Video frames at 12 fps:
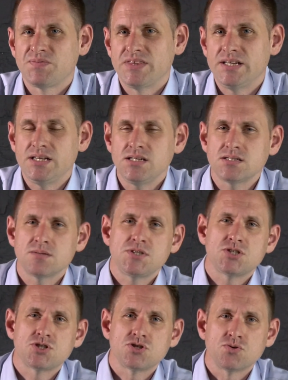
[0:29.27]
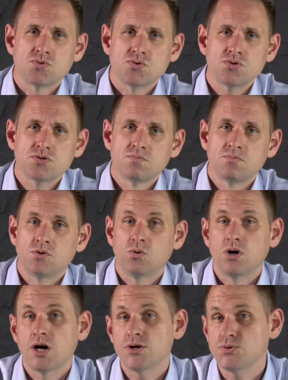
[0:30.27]
it needs to be stored
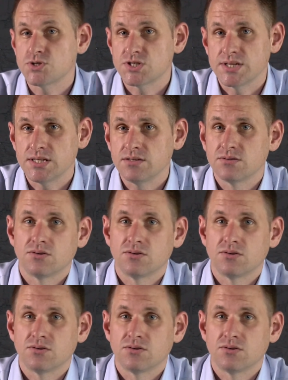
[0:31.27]
or hosted